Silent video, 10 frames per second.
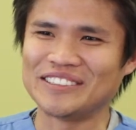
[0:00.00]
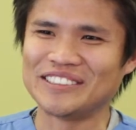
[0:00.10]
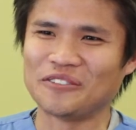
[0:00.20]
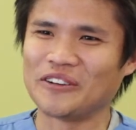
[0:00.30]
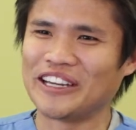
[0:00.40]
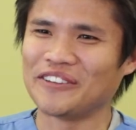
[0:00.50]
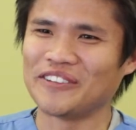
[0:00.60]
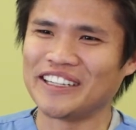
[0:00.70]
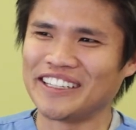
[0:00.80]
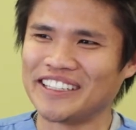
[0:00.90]
the way
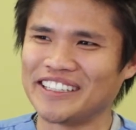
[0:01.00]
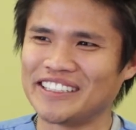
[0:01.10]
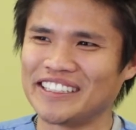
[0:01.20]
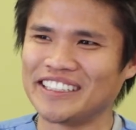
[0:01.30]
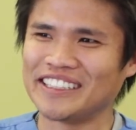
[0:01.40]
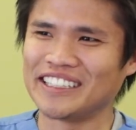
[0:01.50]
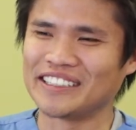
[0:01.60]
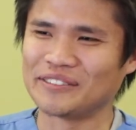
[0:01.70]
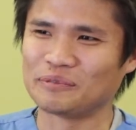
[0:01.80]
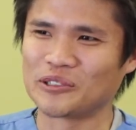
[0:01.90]
we
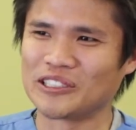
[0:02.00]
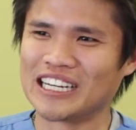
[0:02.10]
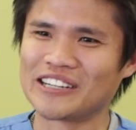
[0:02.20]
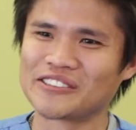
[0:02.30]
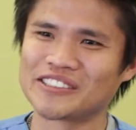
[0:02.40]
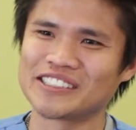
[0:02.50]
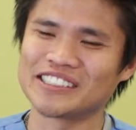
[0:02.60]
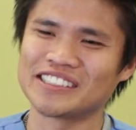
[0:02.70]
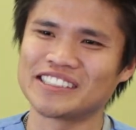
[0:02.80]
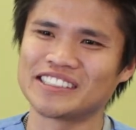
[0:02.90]

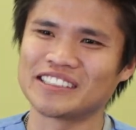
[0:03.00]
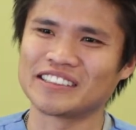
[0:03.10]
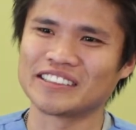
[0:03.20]
pronounce